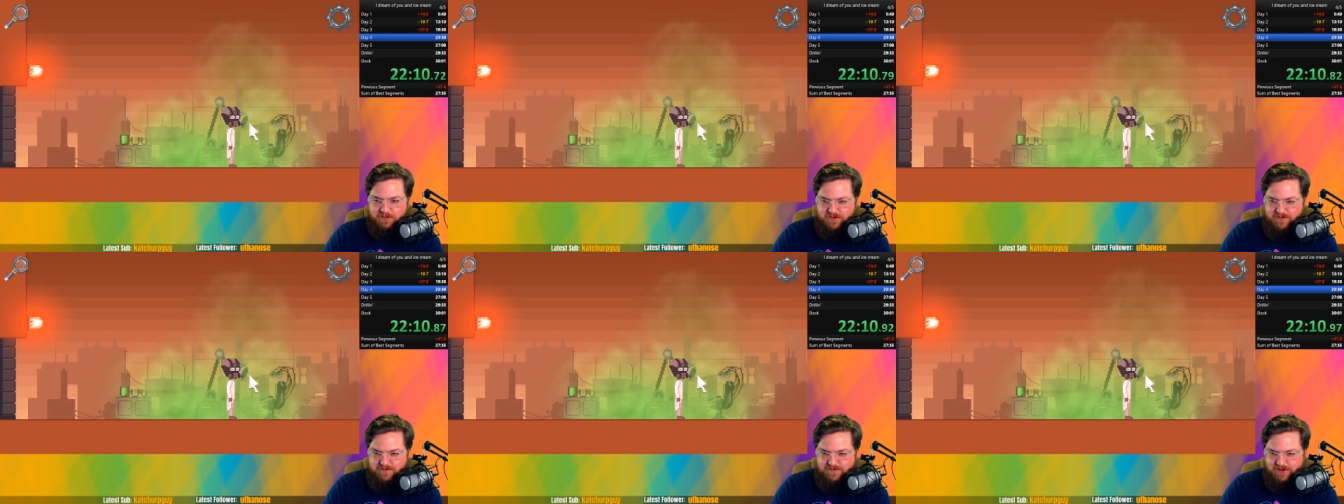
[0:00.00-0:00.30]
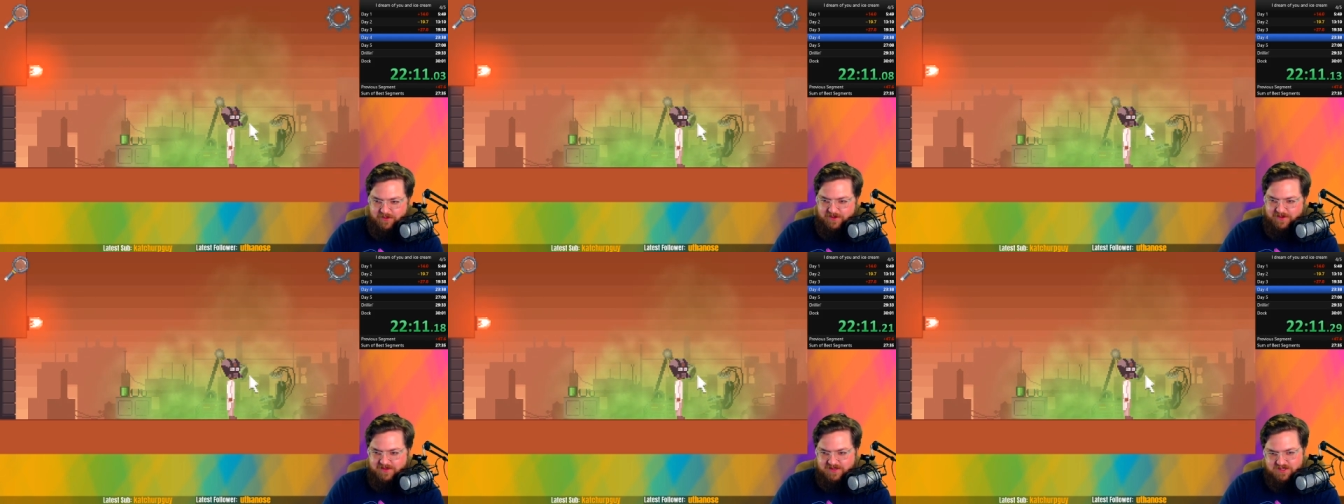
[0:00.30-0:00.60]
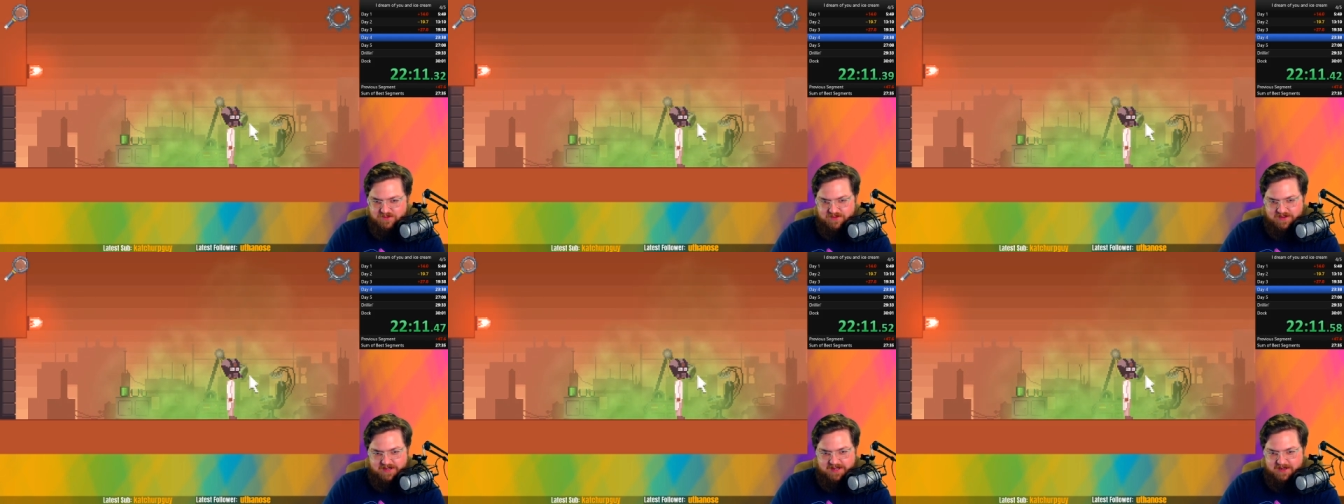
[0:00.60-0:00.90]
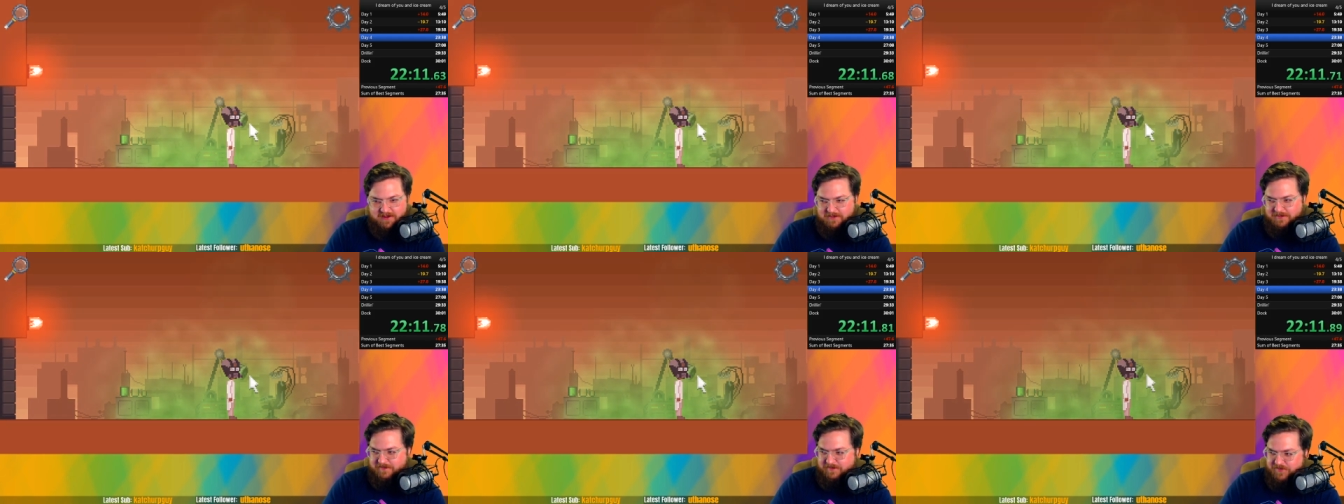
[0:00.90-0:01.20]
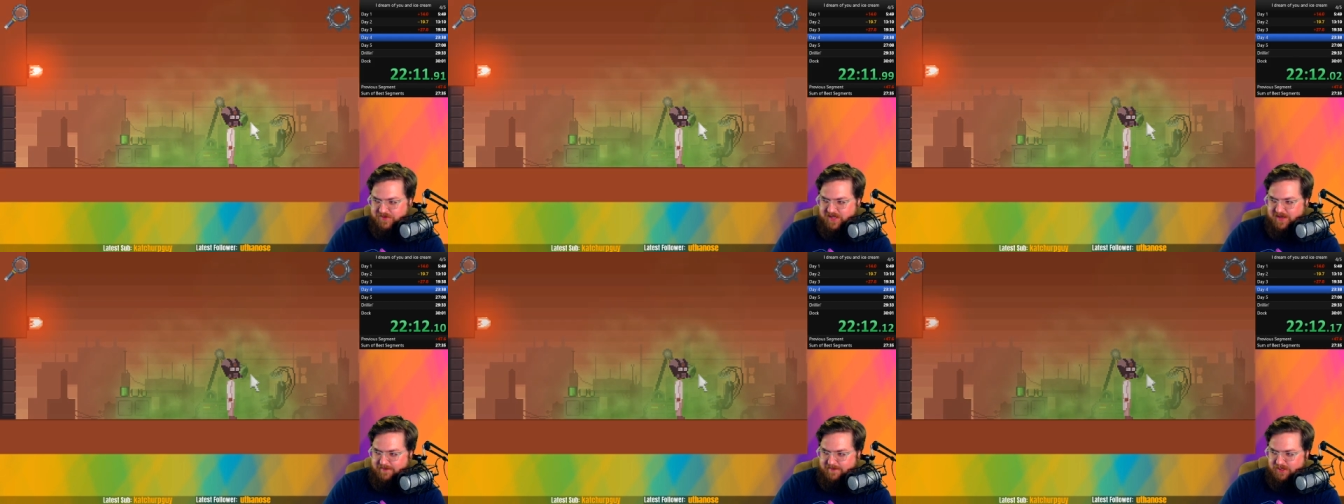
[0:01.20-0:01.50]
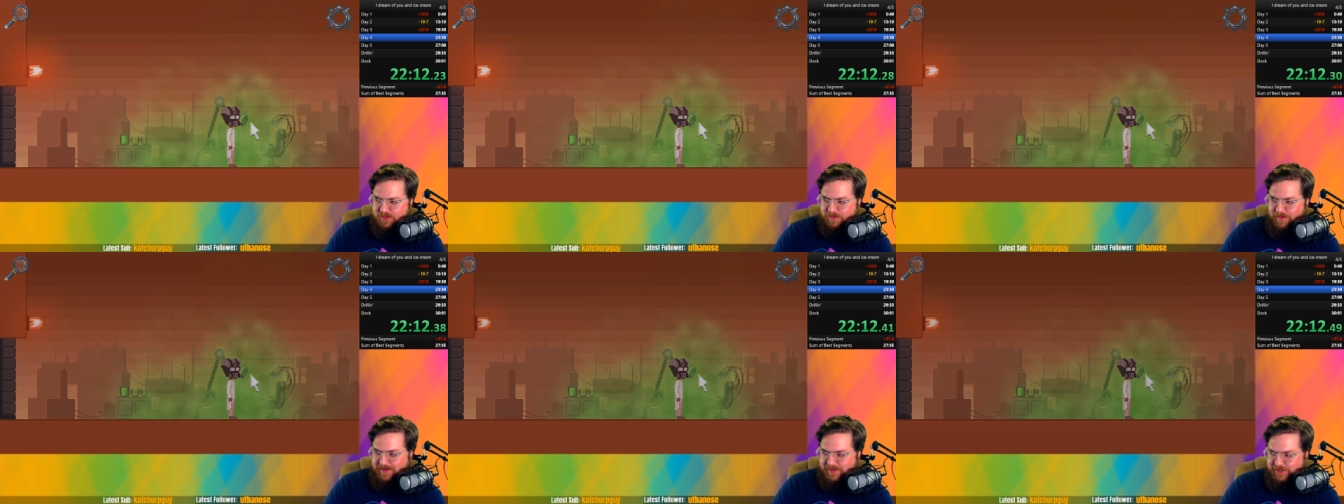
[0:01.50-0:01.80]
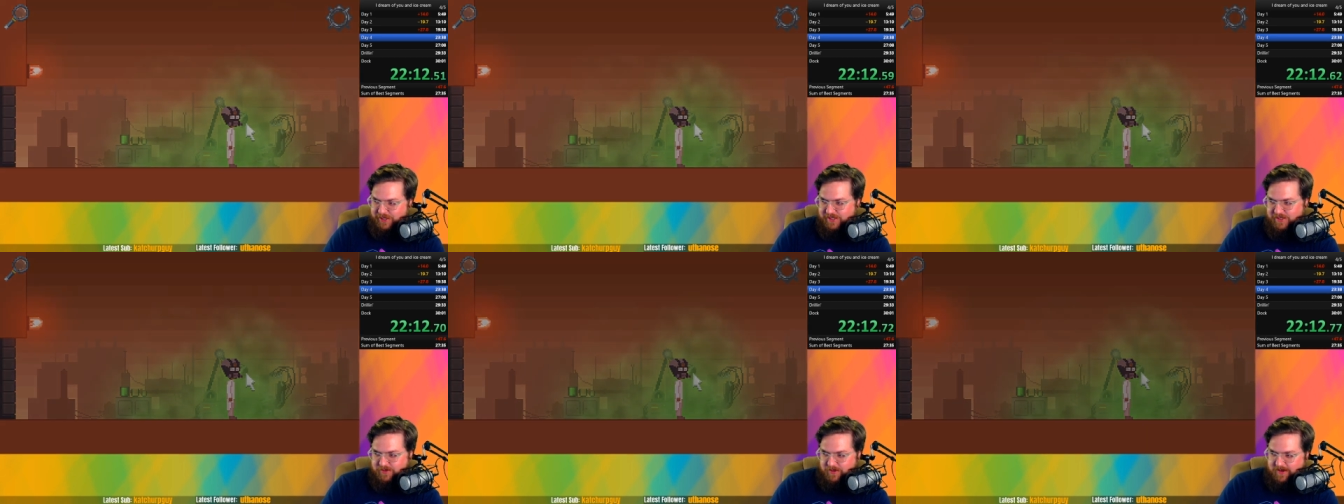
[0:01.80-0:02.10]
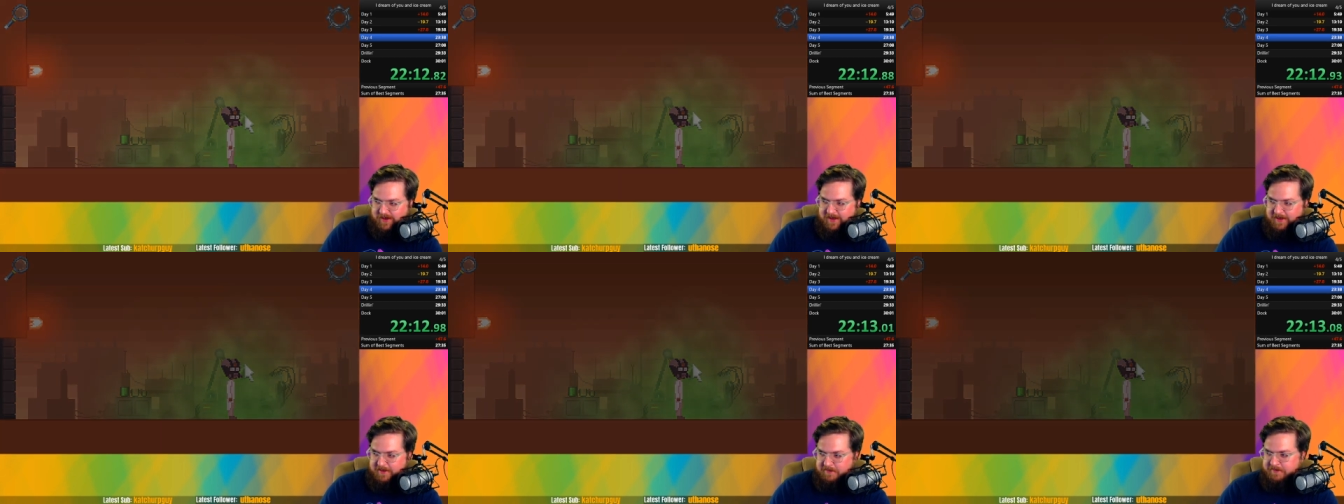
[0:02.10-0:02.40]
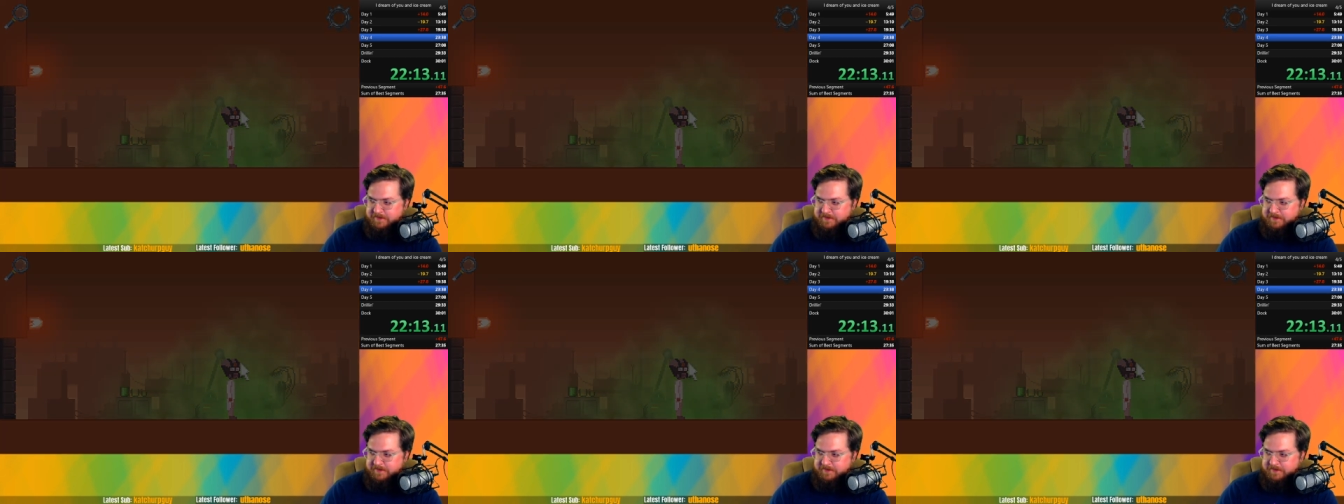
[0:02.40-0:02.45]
reviewing this video, save your spreadsheets right now.